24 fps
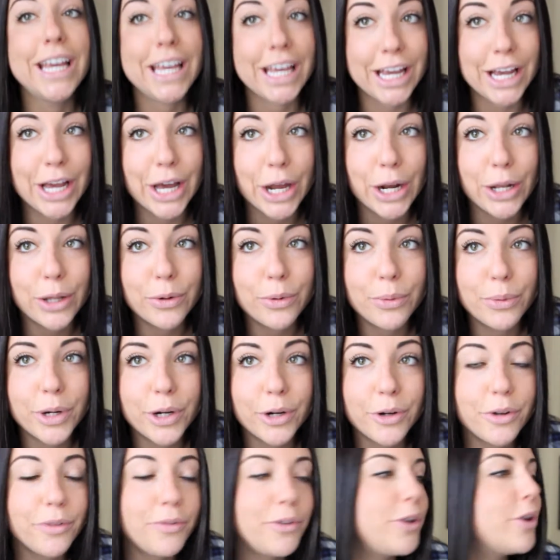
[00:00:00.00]
It got a little
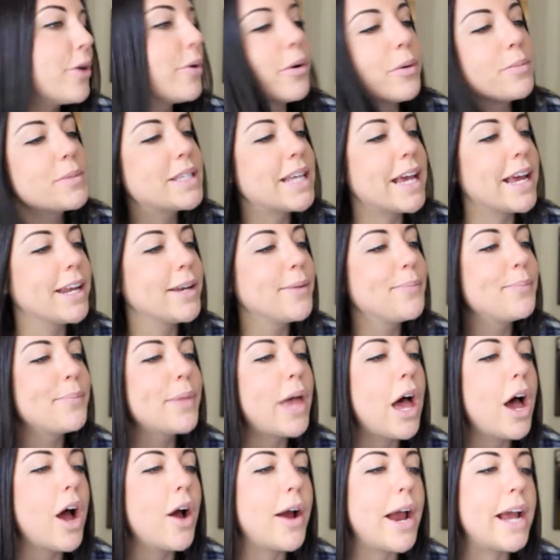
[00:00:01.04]
weird, if you know what I'm saying.
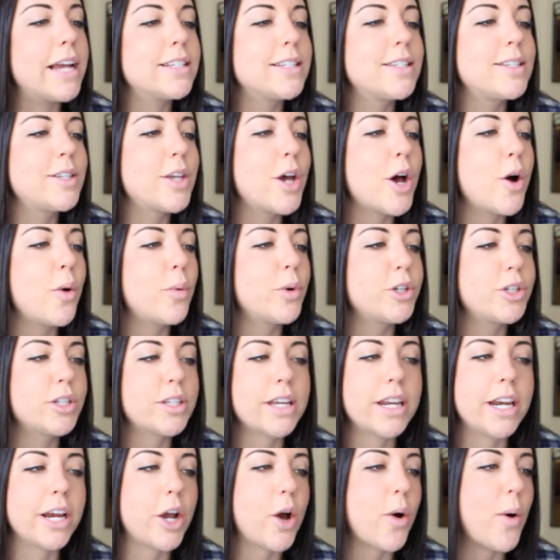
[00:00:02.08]
Alright, so we're just
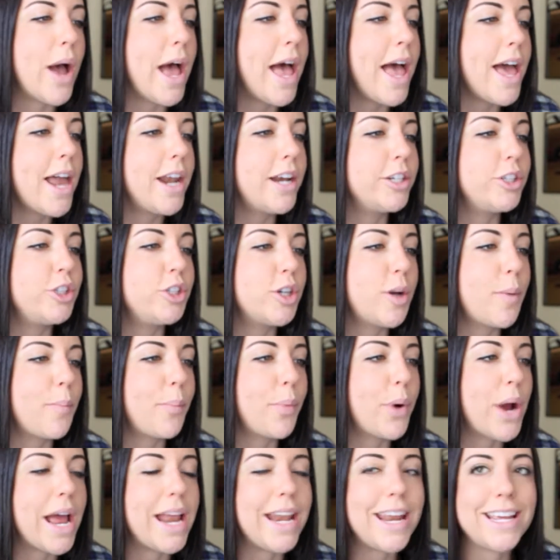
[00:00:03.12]
gonna go ahead, jump
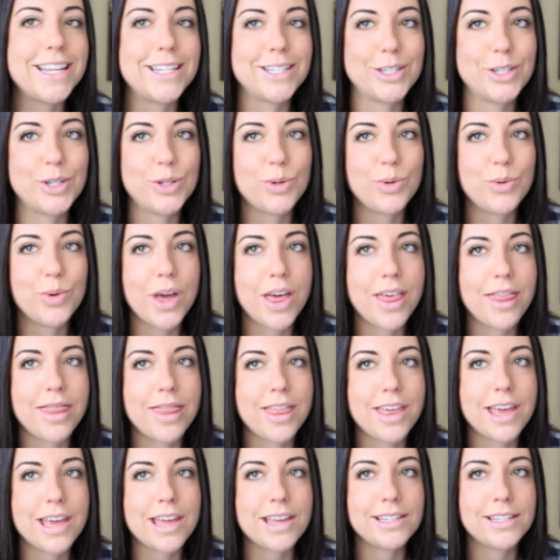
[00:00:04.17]
right into
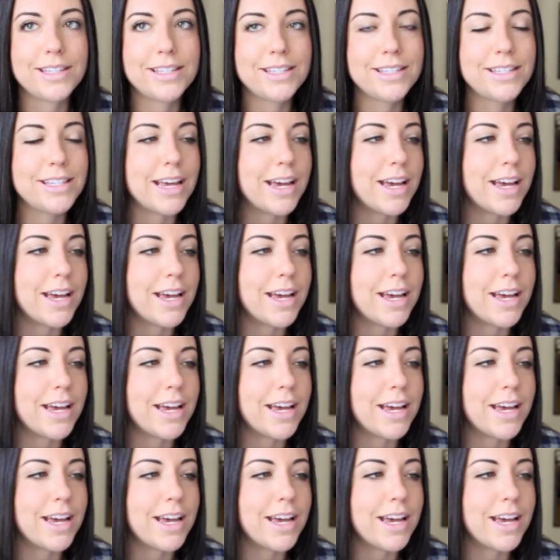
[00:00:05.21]
this.